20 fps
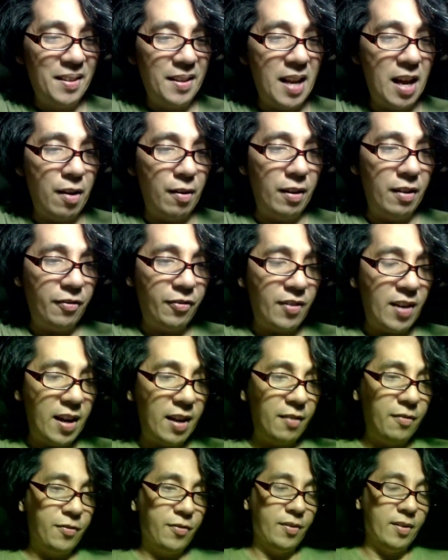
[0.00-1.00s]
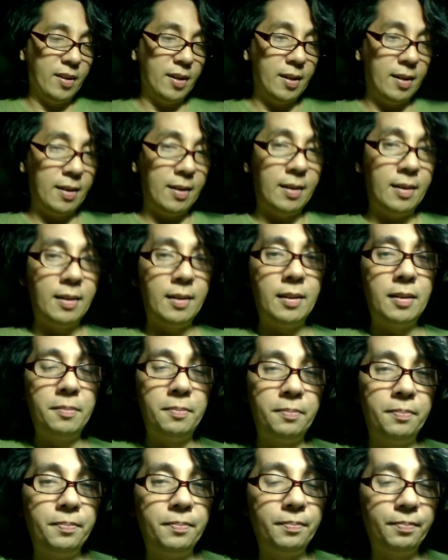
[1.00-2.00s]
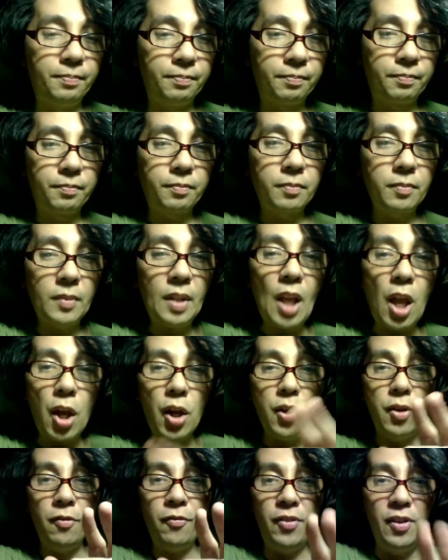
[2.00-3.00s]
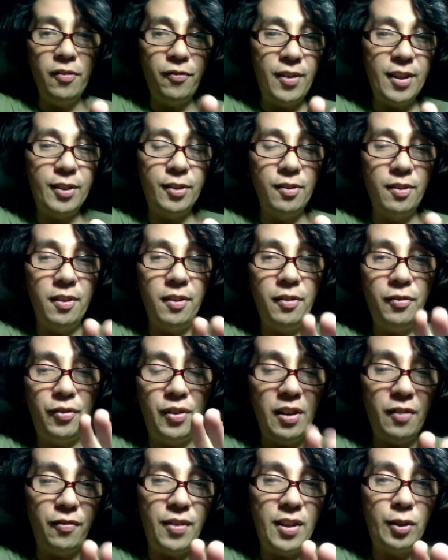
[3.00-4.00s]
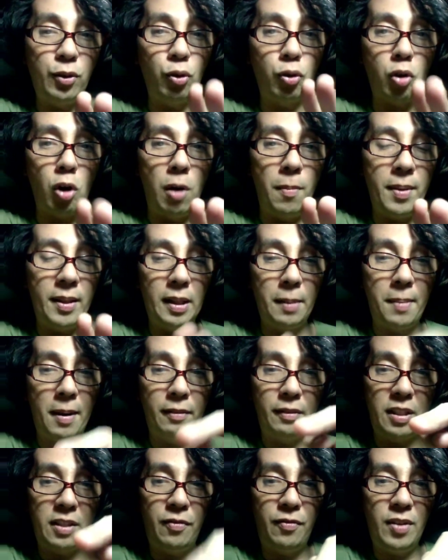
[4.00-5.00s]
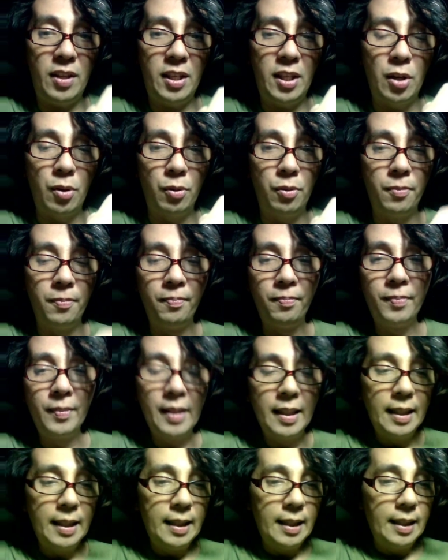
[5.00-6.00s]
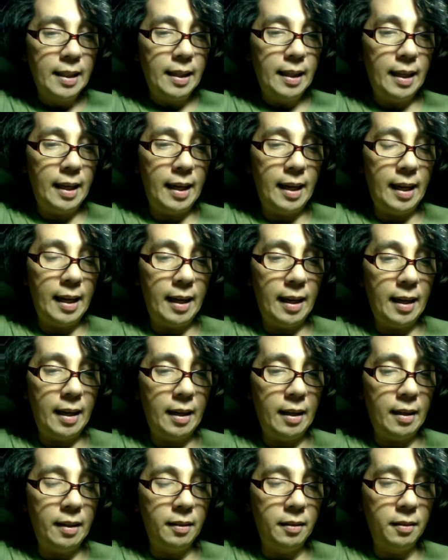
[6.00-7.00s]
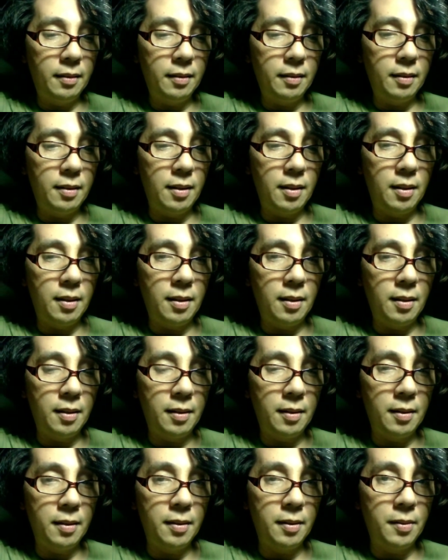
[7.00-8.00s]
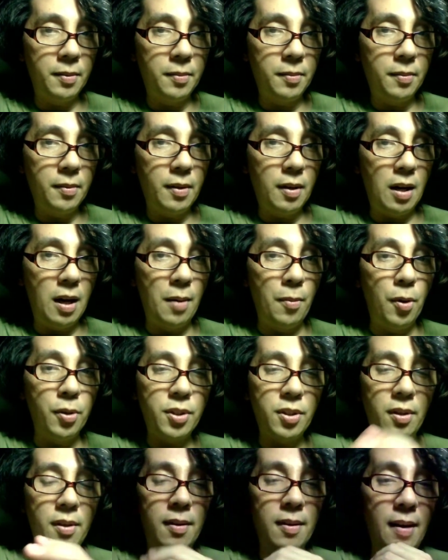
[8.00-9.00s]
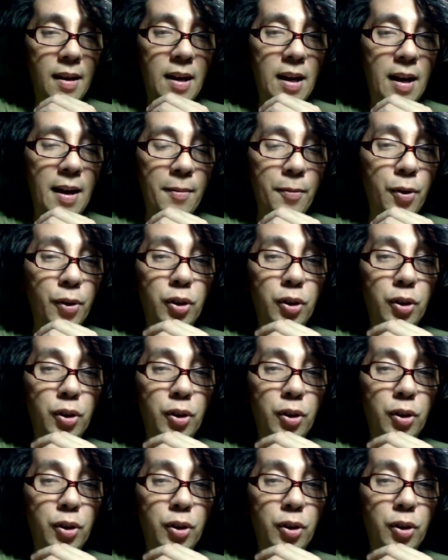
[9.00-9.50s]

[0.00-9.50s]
now if i um, feel free feel free to comment about this video and uh, I'm also I'm going